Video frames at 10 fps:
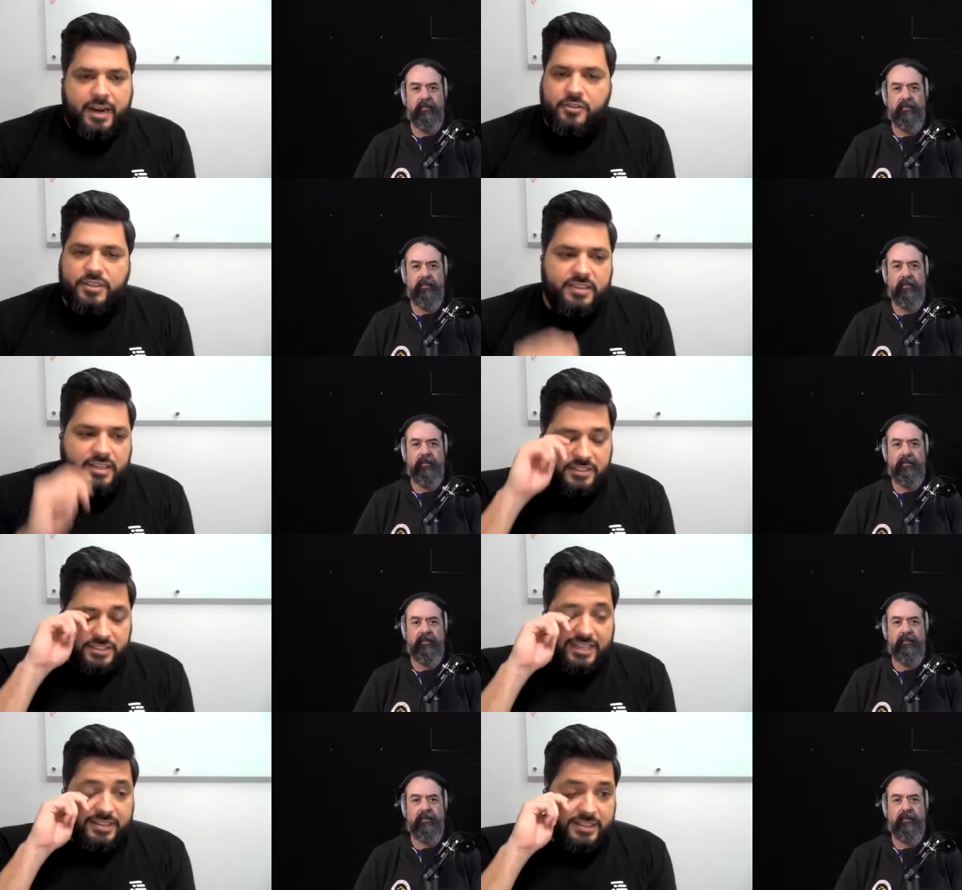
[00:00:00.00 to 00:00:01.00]
Speaker 1: I don't think that
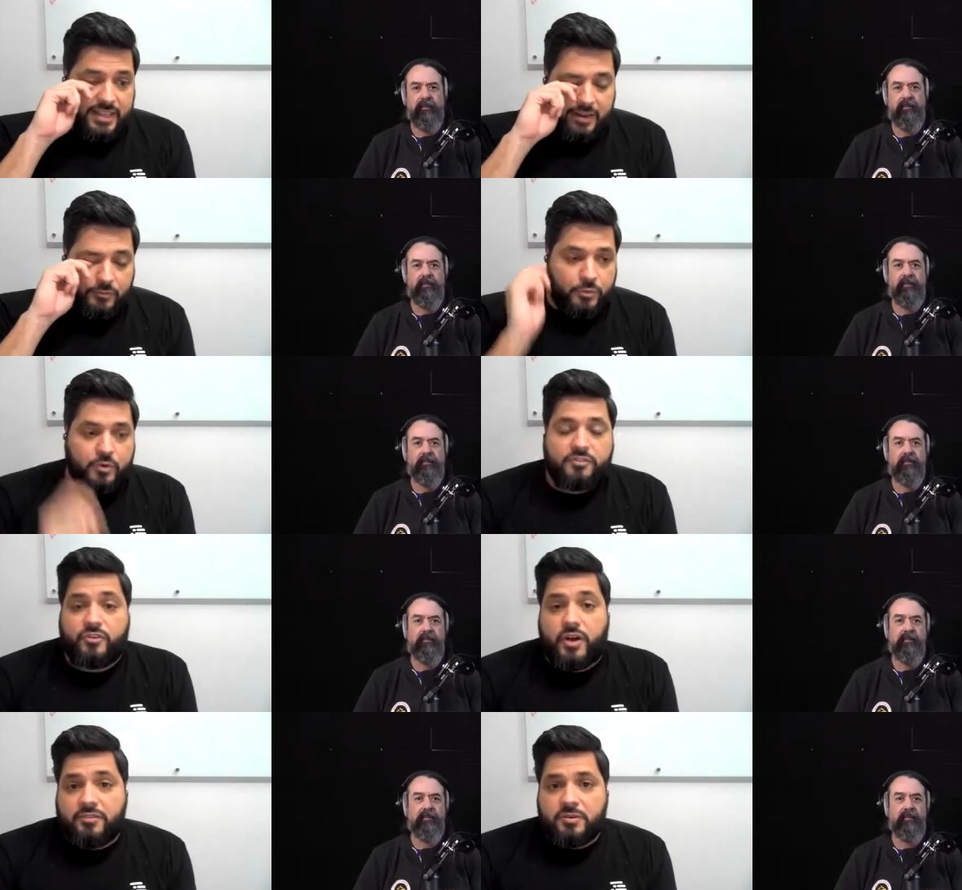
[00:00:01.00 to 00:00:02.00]
that that would work
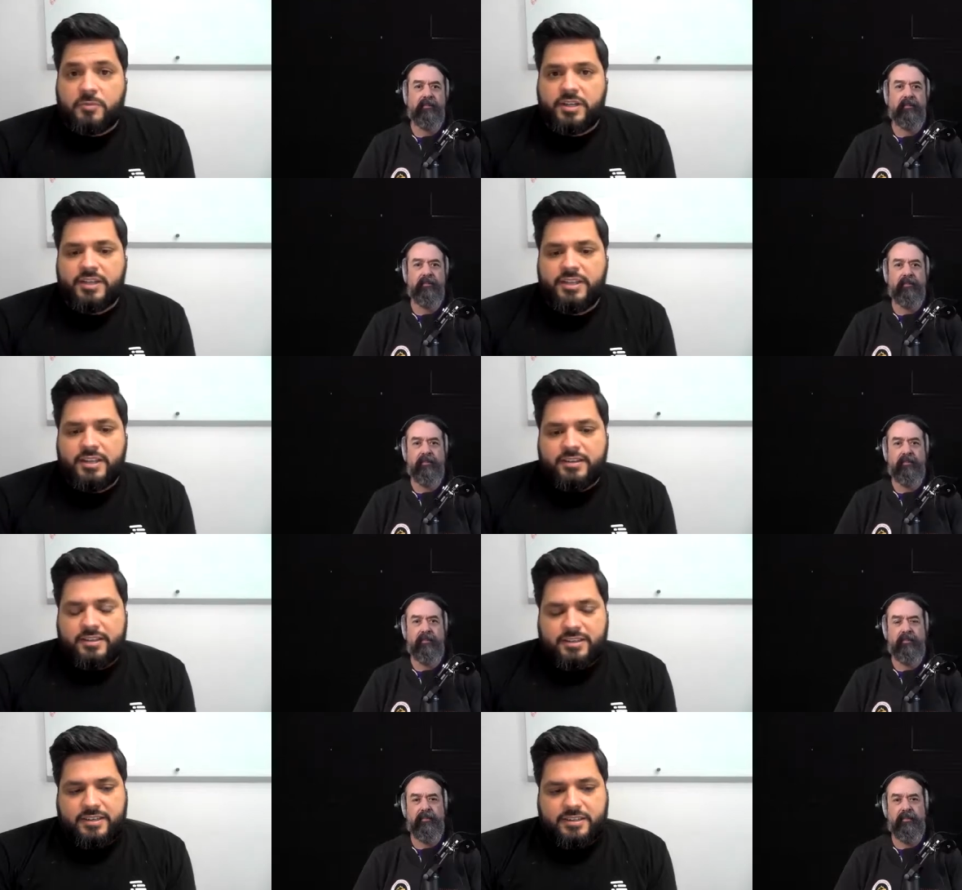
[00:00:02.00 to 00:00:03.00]
for everybody.
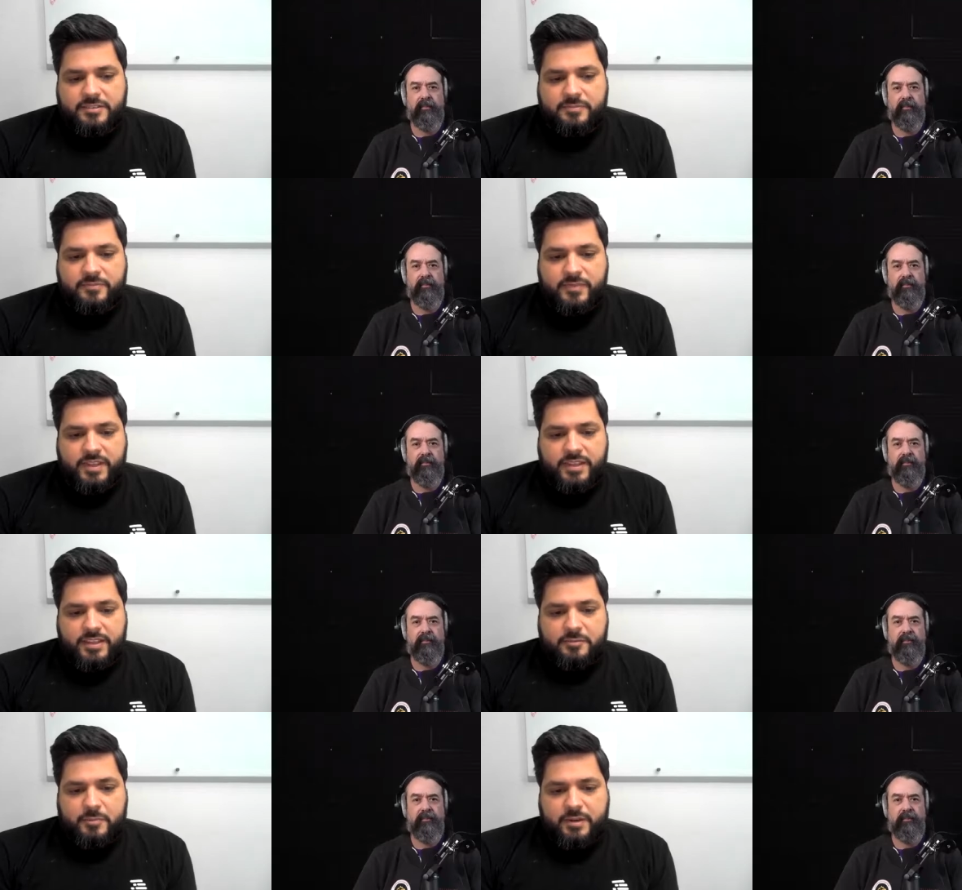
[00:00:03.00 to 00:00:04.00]
Um,
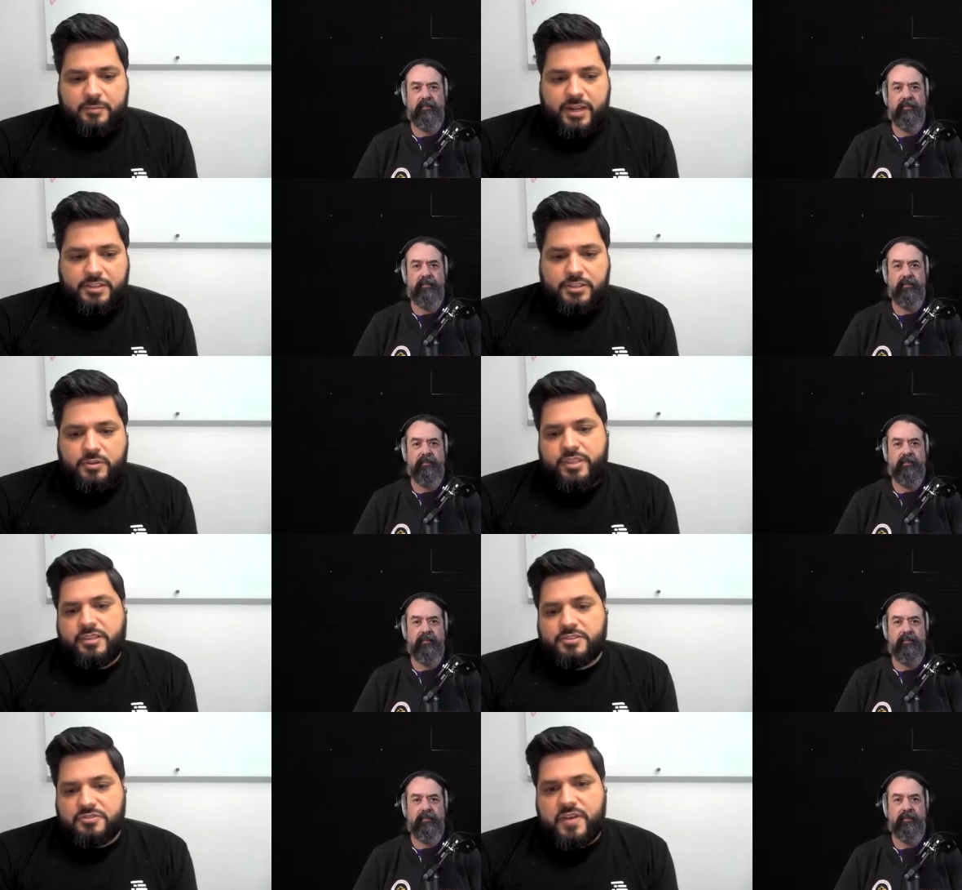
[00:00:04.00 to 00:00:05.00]
but but I do
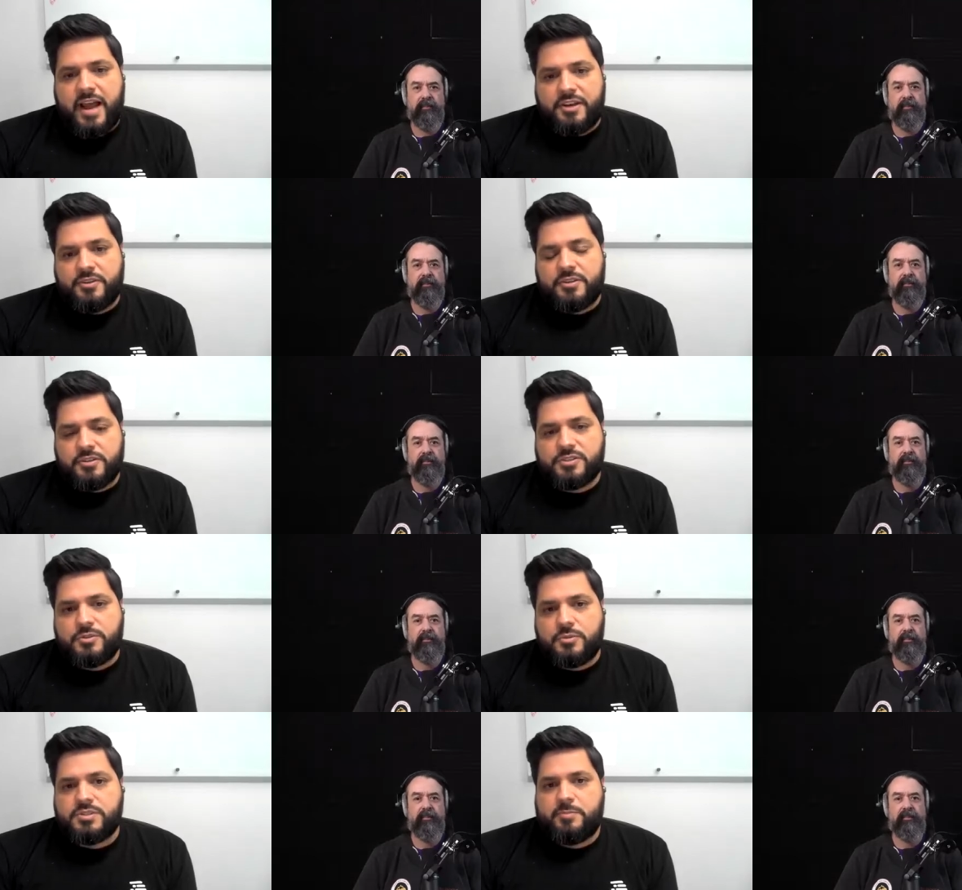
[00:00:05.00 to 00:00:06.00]
think there's value in those
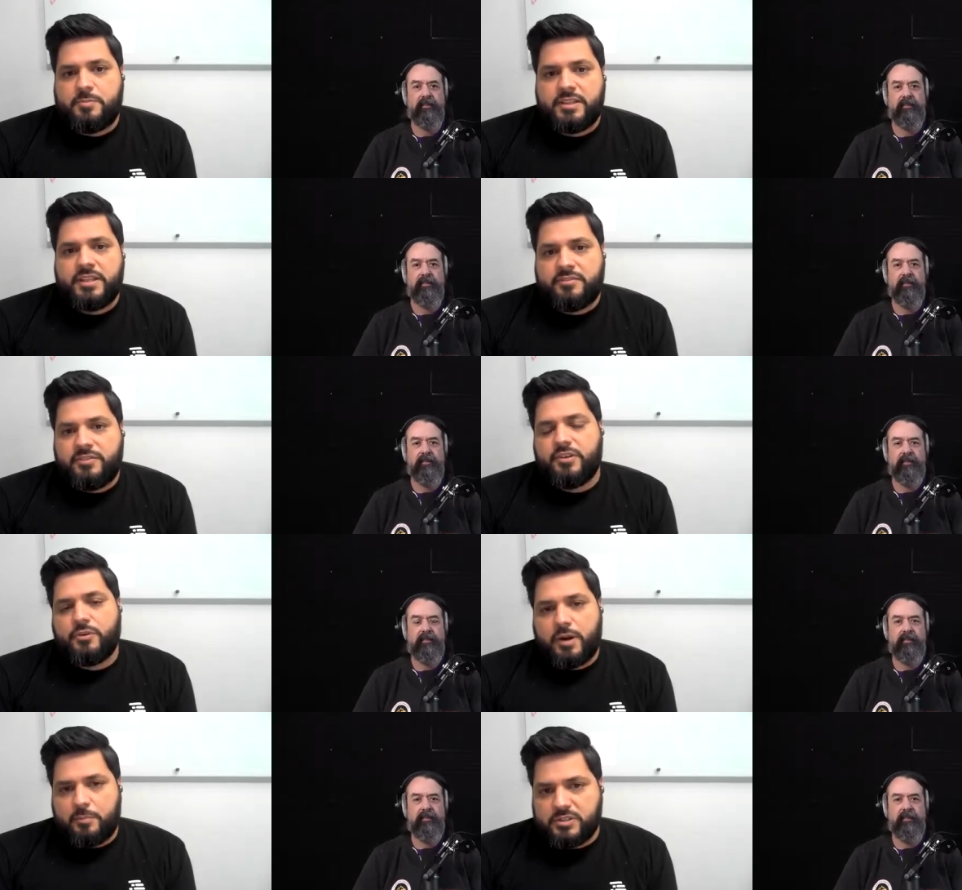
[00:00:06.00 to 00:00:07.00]
schools, depending if you're
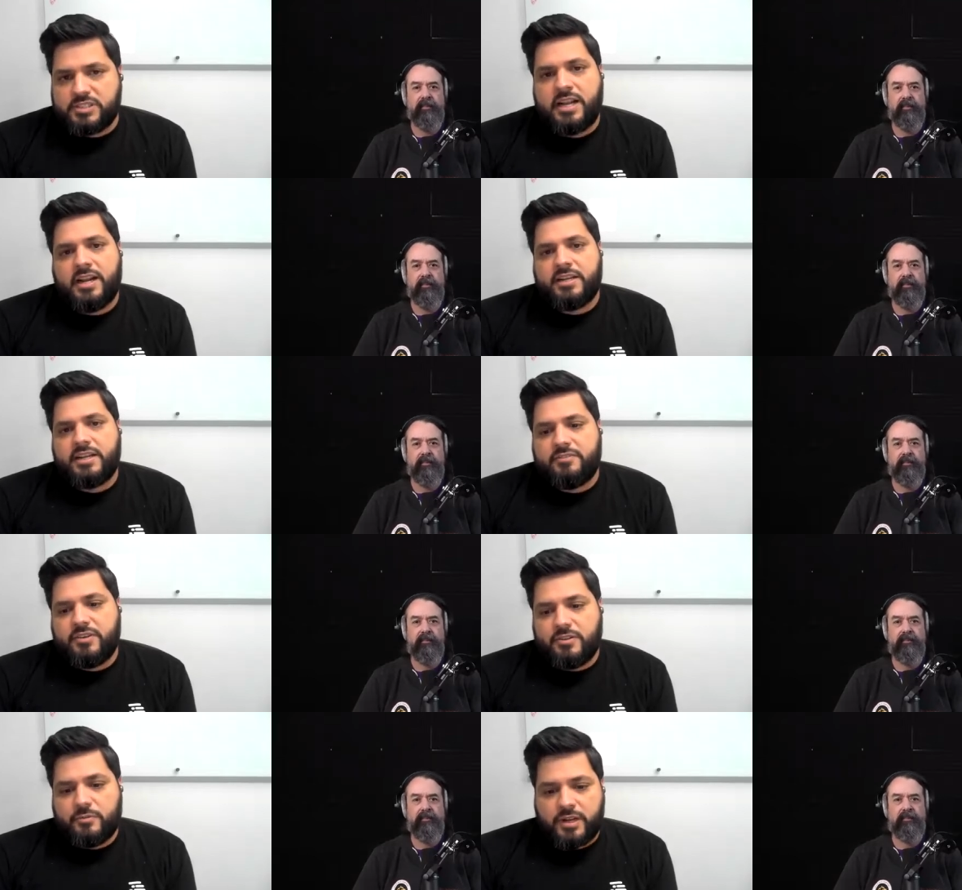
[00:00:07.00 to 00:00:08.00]
the right personality, if
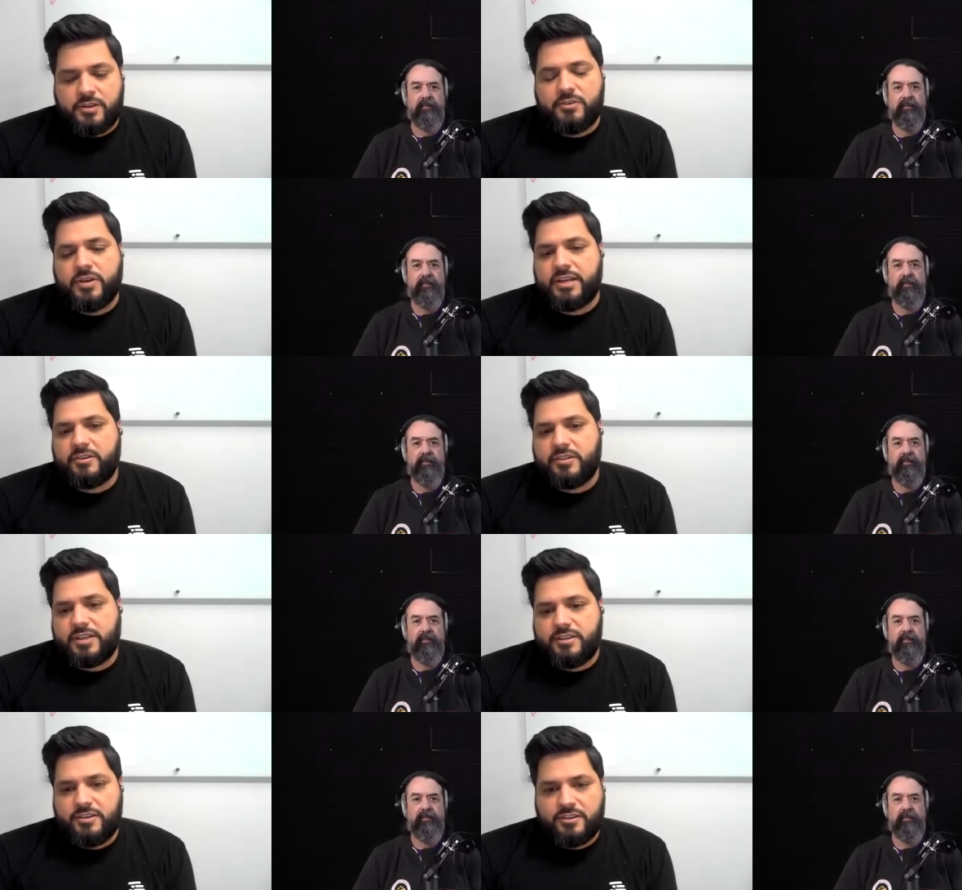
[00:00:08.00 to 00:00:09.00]
you're the right go-getter,
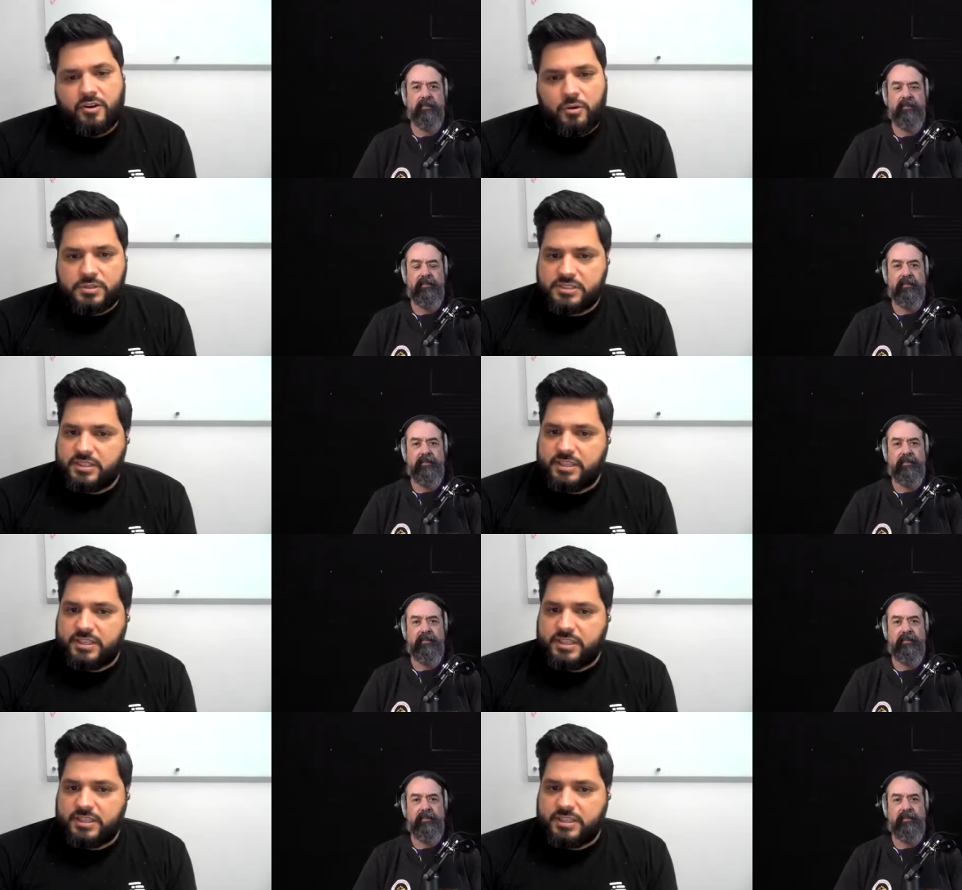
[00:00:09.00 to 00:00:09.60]
that you're always